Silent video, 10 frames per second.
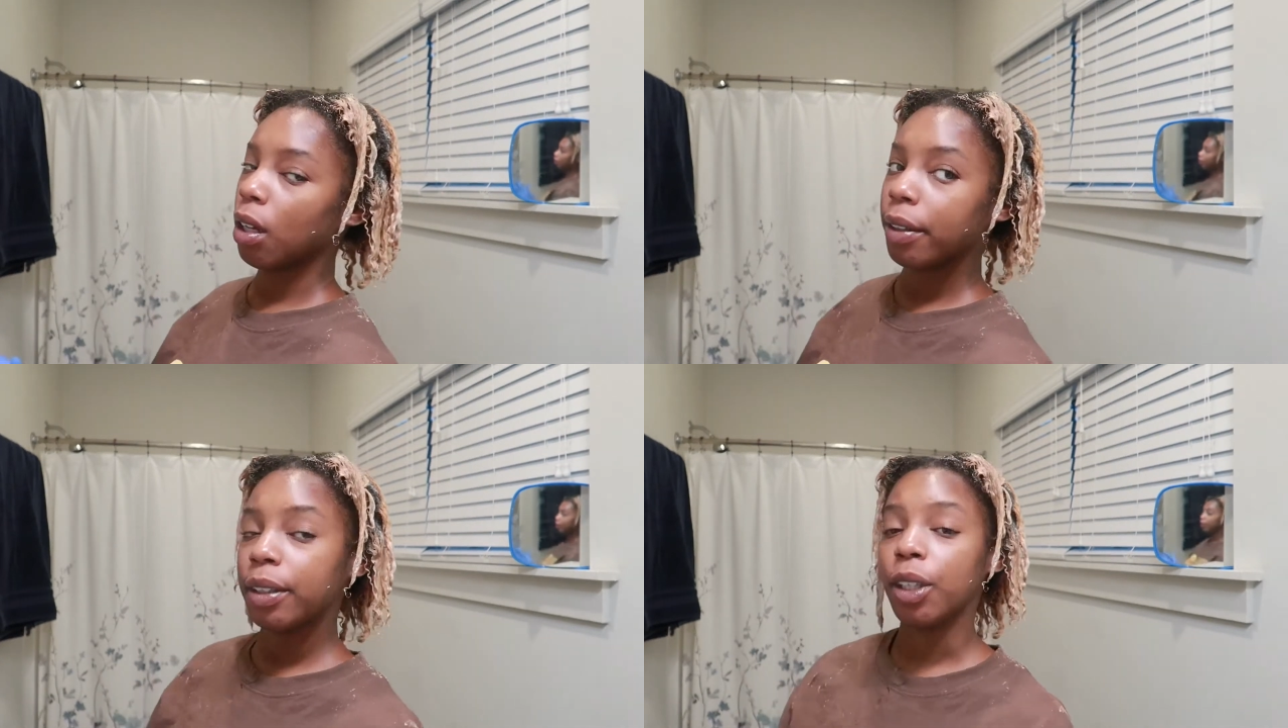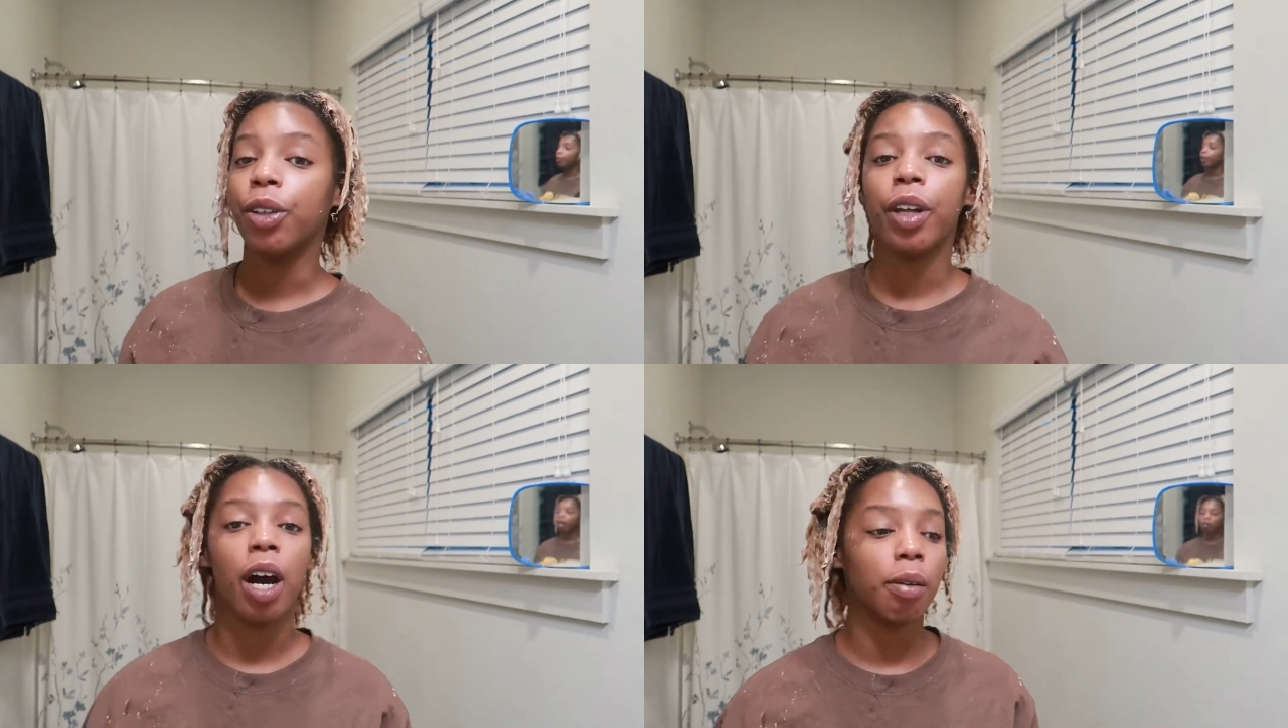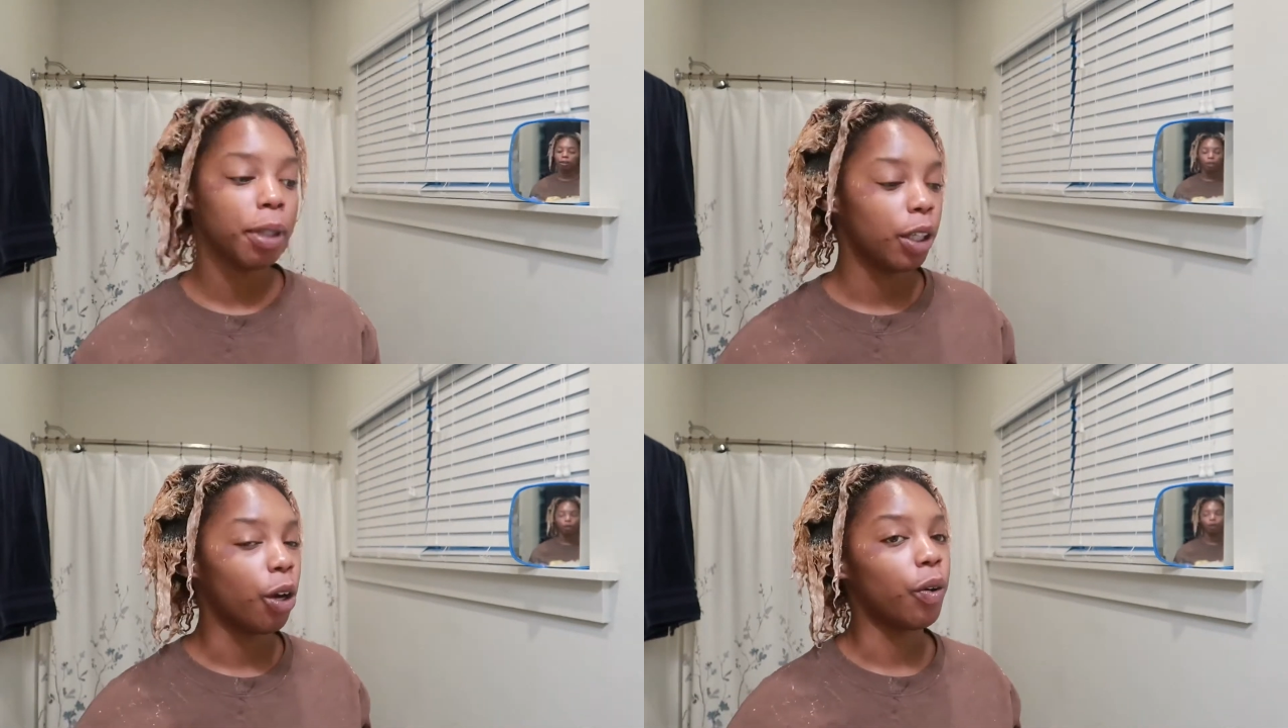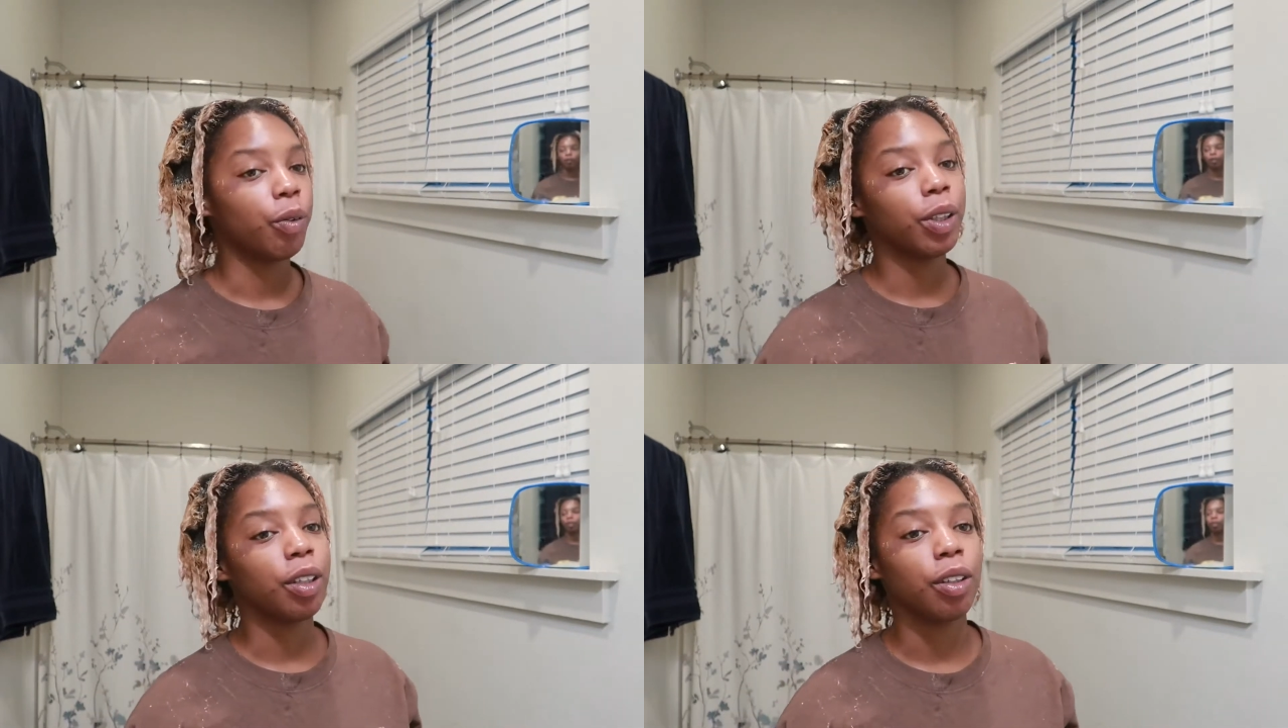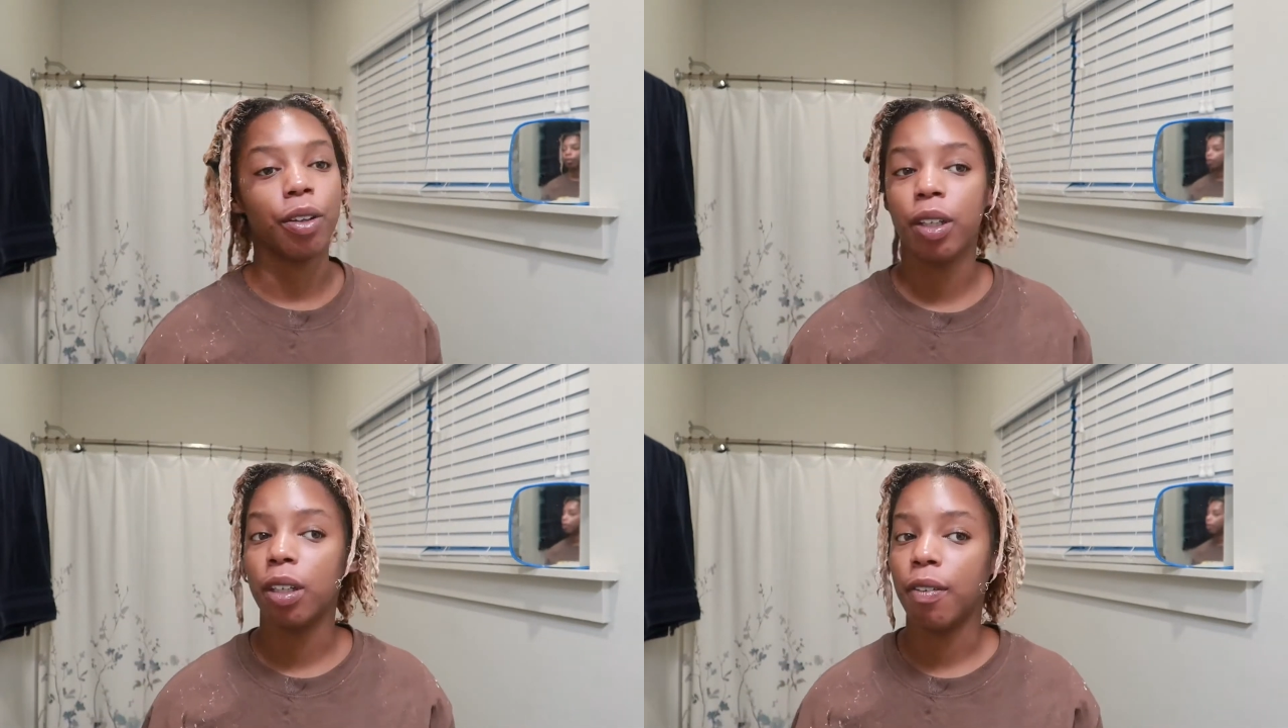So now I'm gonna go in with the
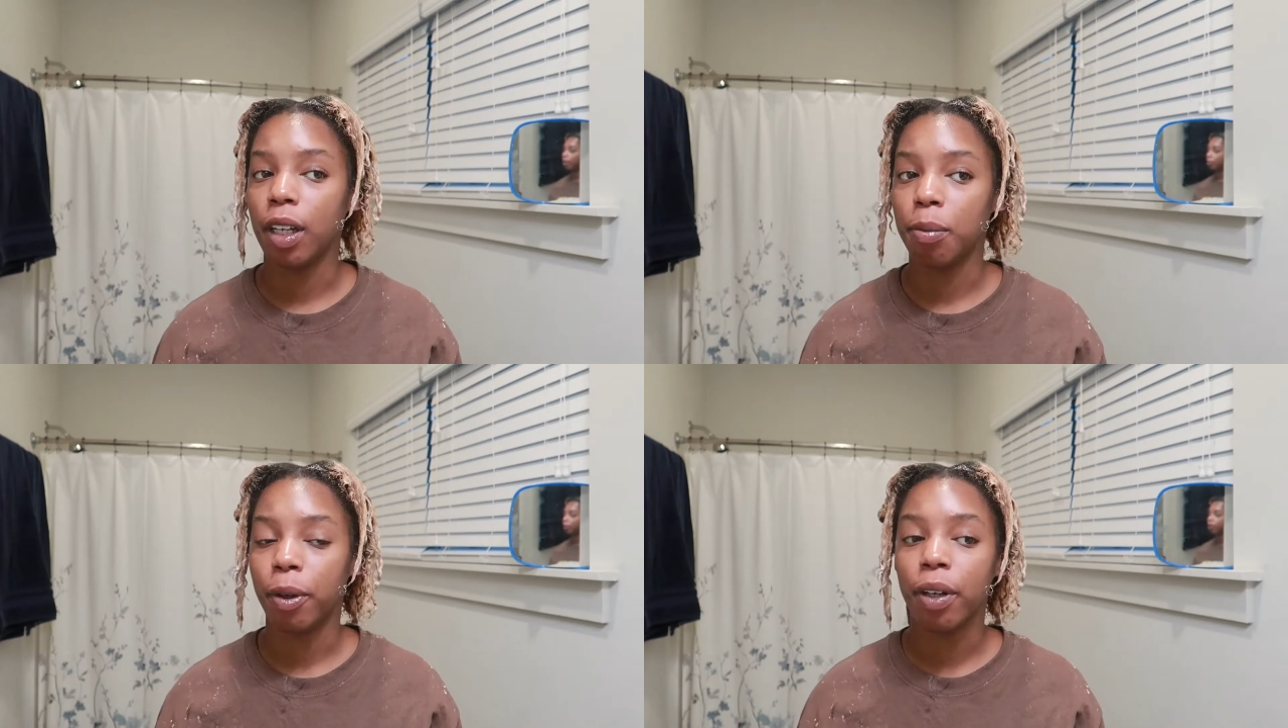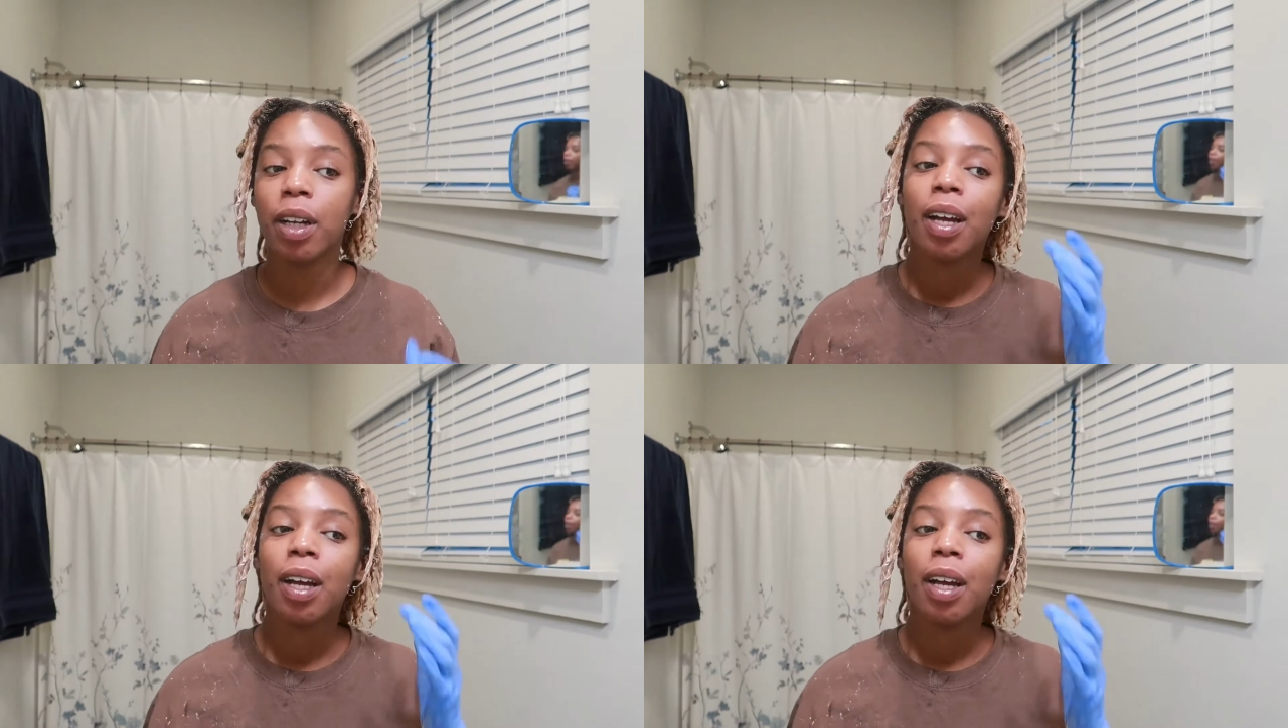30 developer.